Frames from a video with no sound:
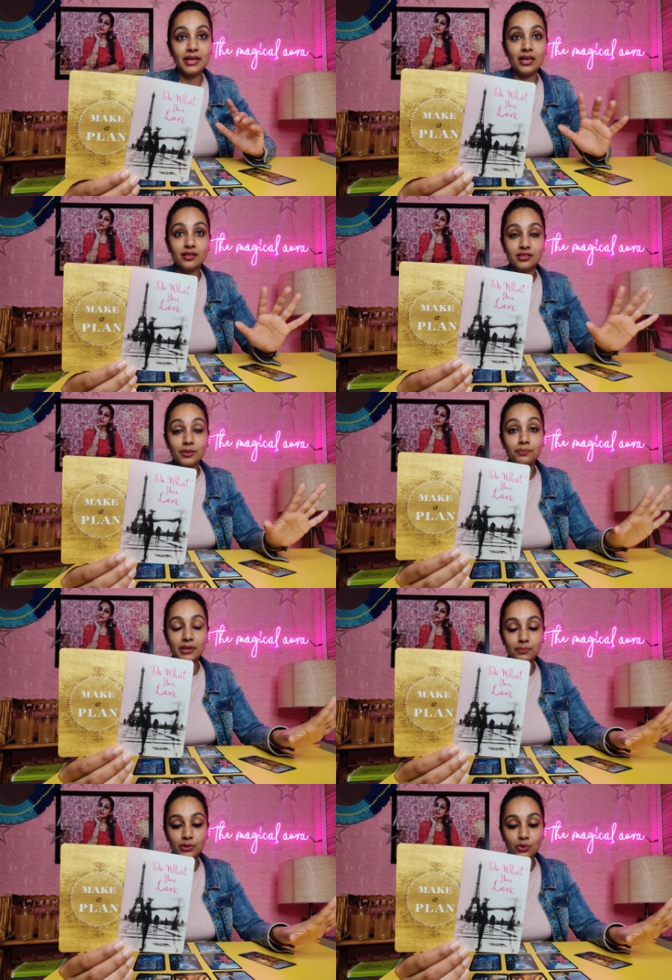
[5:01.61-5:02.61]
being under the
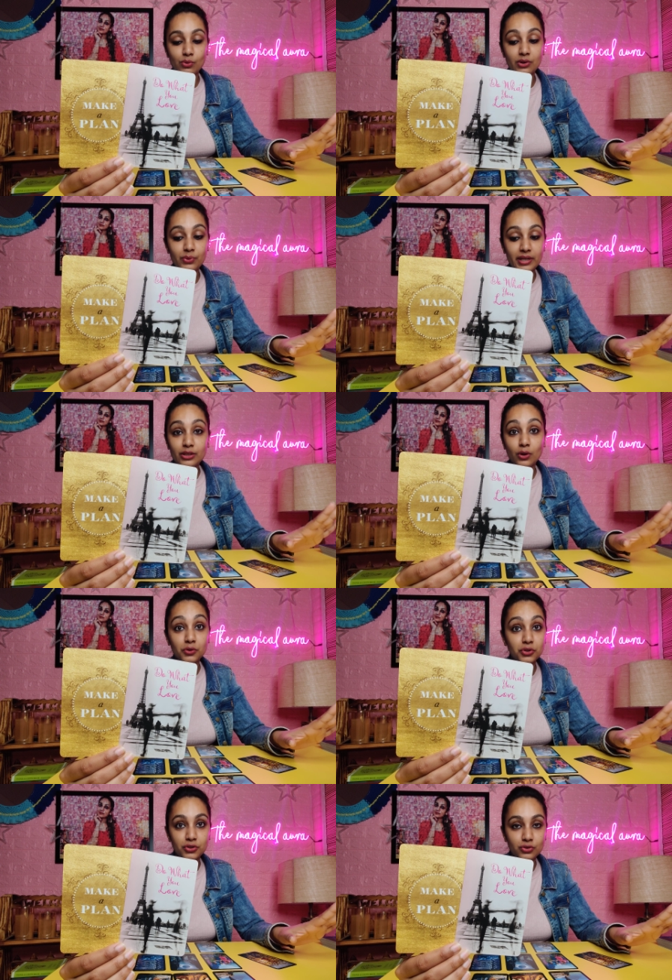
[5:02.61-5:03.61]
people who were really
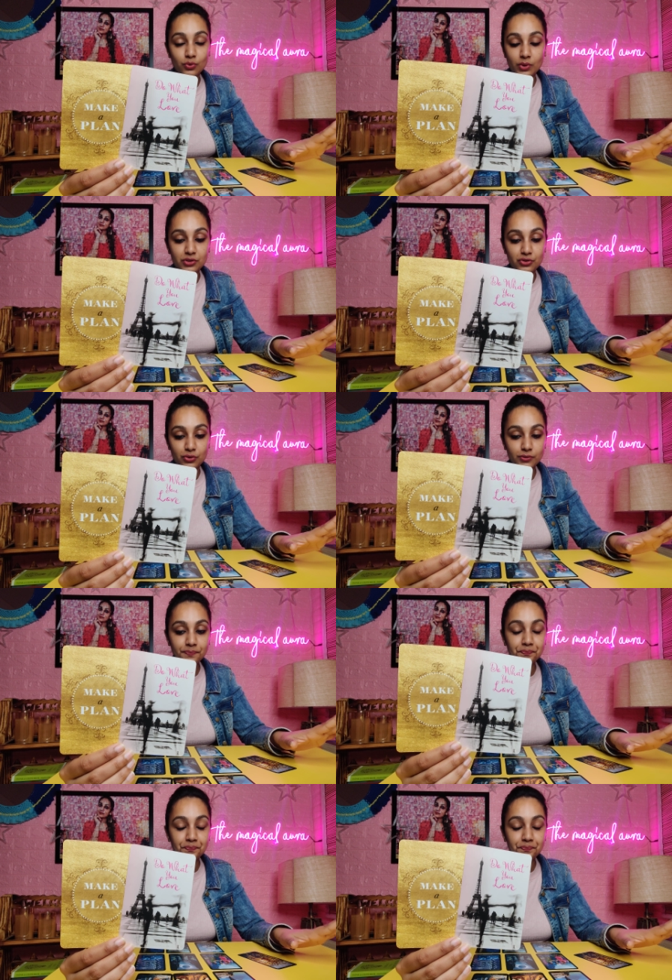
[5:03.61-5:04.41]
not good towards you,